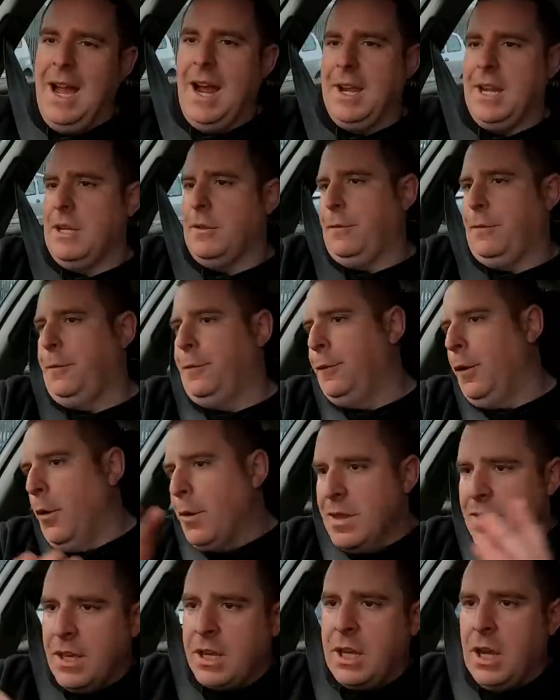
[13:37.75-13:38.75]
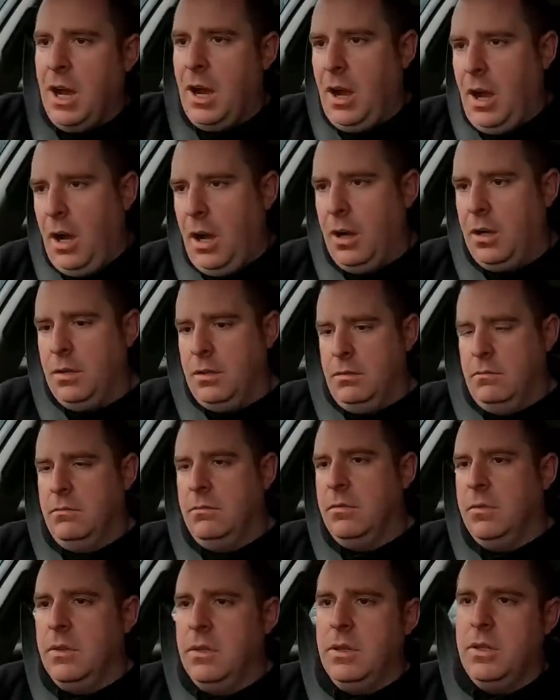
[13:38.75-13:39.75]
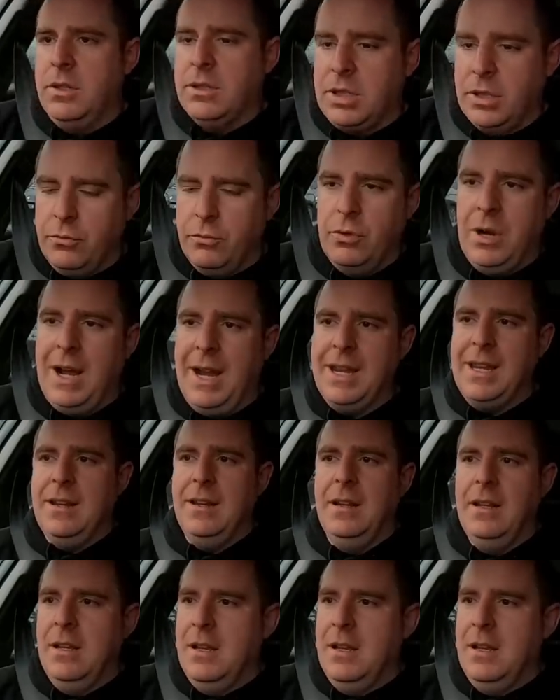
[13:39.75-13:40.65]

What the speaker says: And it's throwing the car to the right.